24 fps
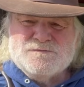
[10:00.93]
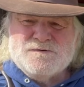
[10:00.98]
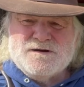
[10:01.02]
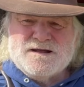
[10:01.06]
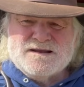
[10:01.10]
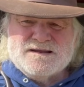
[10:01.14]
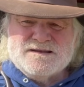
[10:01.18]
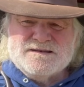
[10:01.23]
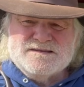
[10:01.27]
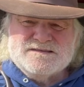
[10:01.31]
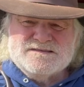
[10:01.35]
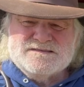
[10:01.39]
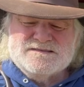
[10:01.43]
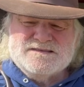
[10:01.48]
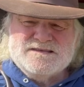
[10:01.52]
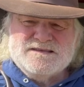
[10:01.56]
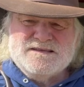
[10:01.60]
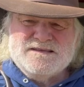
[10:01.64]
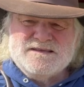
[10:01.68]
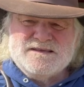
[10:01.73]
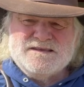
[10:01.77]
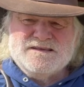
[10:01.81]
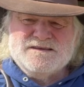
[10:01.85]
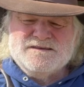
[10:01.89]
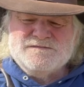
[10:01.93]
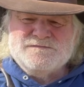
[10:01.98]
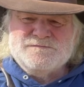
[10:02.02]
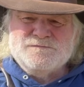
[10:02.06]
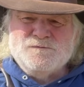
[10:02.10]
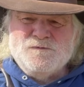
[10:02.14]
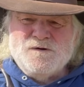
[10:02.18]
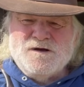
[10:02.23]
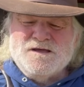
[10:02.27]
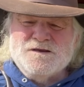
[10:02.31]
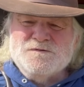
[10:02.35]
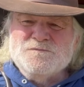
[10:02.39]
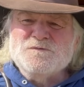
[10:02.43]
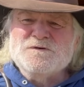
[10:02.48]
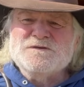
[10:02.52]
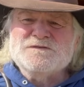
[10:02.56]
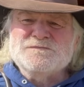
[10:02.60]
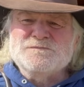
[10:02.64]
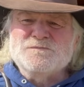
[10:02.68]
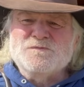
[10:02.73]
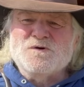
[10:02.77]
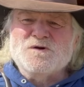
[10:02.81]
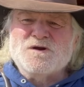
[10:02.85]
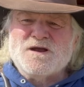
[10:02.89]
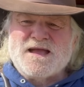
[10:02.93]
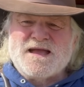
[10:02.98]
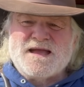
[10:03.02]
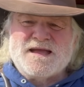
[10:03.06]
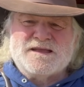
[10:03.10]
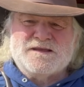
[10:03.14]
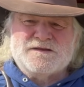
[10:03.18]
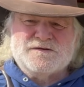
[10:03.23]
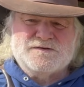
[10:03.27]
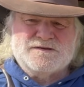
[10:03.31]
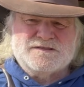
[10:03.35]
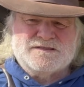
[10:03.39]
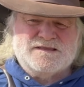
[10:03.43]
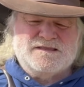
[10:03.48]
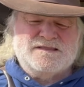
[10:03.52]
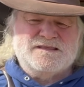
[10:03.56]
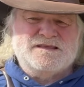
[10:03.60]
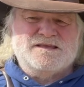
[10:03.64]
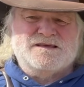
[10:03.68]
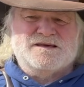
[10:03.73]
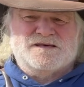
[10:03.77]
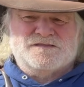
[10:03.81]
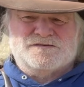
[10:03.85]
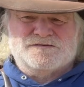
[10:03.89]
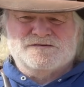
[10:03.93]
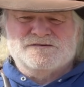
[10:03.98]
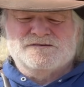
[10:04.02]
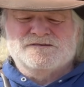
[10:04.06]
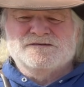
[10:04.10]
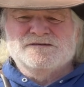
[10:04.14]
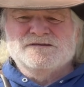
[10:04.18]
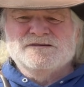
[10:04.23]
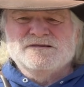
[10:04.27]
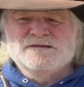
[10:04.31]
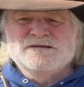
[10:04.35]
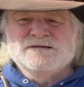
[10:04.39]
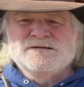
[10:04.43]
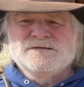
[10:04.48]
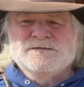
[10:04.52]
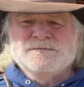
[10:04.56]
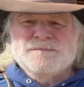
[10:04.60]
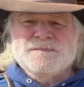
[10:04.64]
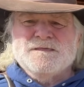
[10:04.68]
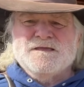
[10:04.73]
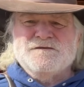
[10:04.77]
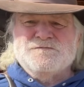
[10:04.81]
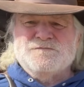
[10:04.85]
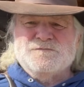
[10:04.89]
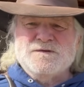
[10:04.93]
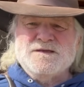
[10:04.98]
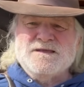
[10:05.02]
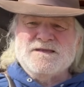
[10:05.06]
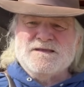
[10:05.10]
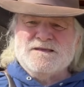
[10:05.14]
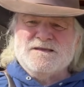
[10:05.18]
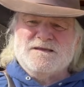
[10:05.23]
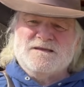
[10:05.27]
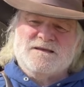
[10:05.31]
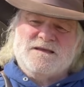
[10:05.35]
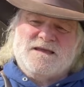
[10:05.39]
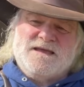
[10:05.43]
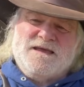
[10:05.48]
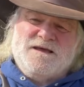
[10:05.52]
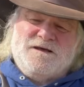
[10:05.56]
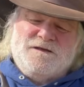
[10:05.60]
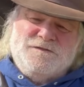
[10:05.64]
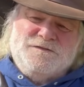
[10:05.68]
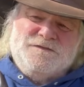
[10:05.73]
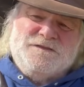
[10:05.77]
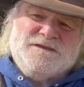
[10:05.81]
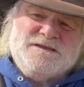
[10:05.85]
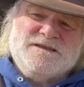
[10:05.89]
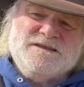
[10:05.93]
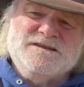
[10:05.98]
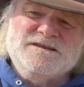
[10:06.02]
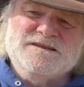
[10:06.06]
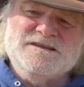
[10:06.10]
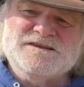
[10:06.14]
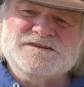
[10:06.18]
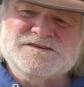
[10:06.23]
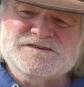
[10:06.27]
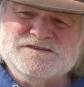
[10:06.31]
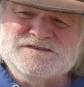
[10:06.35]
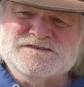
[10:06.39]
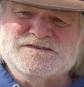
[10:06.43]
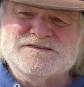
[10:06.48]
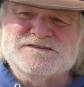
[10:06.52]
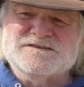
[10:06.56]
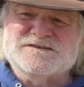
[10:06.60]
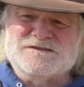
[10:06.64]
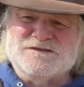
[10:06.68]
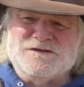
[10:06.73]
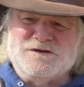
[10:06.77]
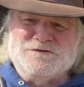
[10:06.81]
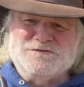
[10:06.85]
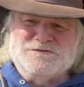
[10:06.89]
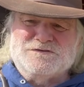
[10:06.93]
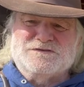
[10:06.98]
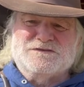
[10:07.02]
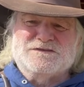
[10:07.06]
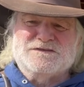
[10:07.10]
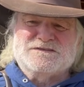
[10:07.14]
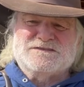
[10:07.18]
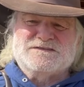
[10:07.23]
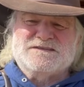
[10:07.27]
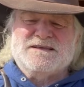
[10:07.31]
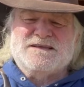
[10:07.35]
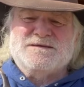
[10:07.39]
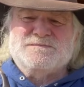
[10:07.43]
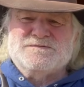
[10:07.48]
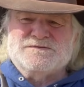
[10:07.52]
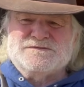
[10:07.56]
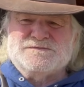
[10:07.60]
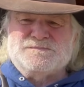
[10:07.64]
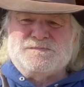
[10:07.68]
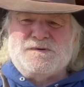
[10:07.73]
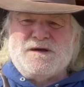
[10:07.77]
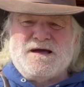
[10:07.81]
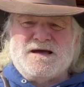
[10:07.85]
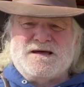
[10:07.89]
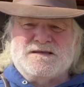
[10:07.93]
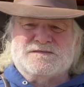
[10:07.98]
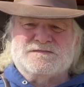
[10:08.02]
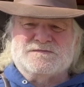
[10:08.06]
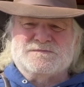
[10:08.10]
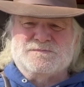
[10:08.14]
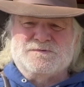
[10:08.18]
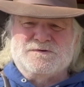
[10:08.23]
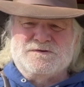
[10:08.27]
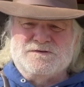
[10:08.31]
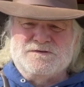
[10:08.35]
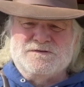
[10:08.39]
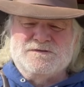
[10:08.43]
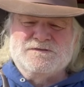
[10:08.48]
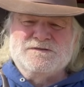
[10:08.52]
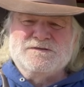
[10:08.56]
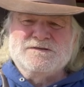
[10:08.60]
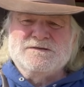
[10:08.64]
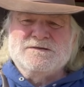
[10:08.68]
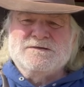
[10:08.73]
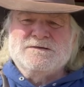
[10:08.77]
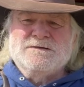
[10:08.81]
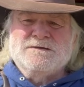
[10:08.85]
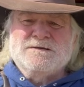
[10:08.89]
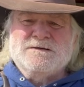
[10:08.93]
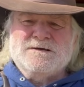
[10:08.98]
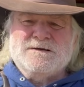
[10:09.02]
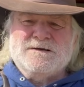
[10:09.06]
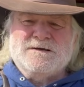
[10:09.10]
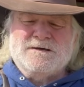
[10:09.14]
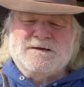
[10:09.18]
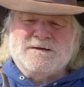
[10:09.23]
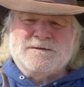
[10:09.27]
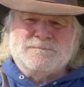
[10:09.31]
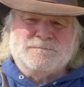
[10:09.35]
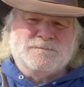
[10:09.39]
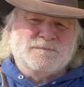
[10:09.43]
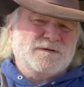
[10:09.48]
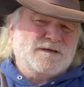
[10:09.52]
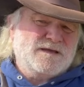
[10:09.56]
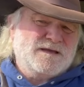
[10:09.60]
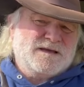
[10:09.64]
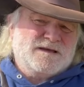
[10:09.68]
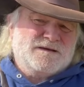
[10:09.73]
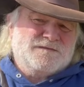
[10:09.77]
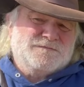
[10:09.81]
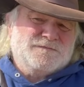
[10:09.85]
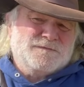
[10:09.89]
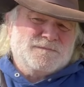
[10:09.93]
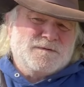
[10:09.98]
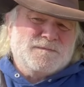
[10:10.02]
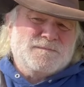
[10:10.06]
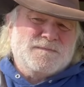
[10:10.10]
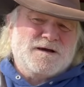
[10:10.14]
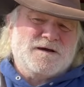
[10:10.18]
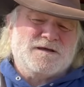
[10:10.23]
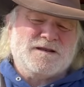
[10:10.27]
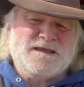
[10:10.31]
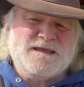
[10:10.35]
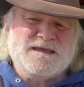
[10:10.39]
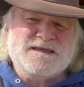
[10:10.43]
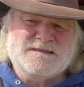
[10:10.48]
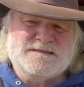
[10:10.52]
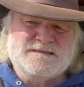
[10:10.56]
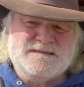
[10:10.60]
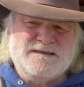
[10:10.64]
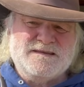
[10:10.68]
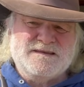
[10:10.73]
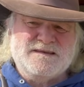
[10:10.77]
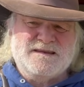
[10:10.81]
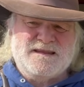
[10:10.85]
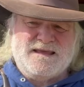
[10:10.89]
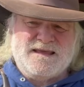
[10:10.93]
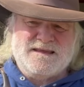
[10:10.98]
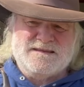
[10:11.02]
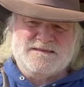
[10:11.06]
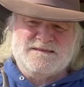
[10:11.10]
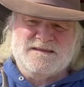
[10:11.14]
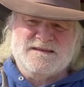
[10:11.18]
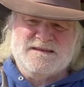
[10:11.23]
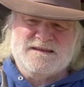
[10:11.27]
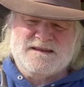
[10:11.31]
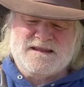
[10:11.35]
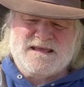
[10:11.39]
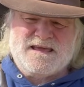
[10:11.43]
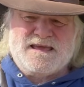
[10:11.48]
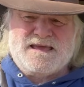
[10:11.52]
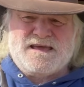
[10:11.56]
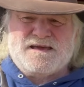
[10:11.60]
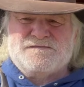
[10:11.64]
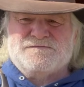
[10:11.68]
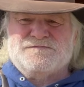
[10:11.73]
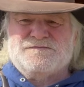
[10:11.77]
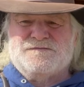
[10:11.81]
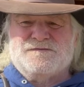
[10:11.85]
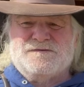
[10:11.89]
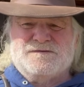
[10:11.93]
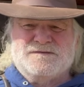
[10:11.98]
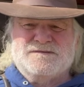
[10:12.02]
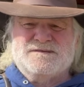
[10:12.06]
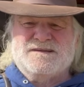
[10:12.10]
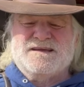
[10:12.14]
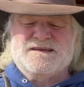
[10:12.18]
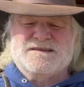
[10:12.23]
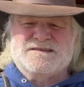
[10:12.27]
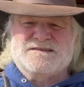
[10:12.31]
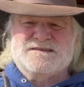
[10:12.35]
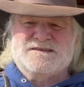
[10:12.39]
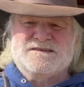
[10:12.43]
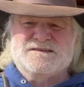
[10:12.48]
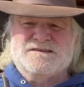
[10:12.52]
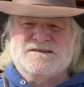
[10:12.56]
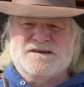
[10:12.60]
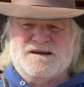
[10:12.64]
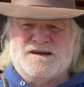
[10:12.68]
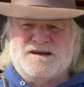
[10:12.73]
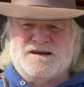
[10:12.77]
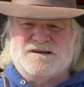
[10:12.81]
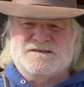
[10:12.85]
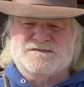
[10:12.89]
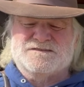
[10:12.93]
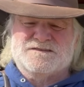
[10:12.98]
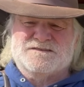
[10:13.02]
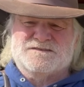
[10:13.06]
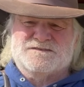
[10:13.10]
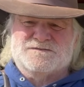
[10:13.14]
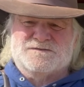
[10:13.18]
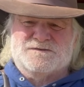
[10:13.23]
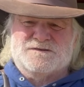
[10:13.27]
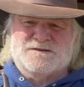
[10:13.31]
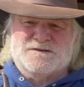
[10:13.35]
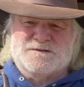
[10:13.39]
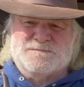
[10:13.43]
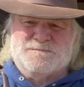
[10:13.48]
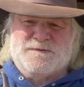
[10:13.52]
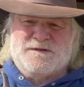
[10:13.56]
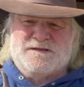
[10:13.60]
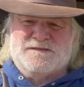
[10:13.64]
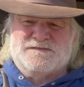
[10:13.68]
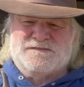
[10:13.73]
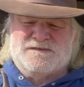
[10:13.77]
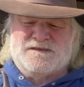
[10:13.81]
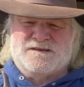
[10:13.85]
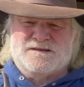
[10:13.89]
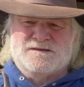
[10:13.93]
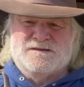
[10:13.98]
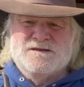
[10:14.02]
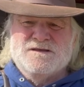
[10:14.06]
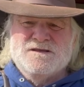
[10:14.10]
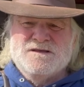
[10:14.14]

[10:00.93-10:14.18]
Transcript: wanted to see if one was more accurate than the other, if we held the conditions as close to the same as possible, from about 18 and a half, 19 yards. It sort of depends on,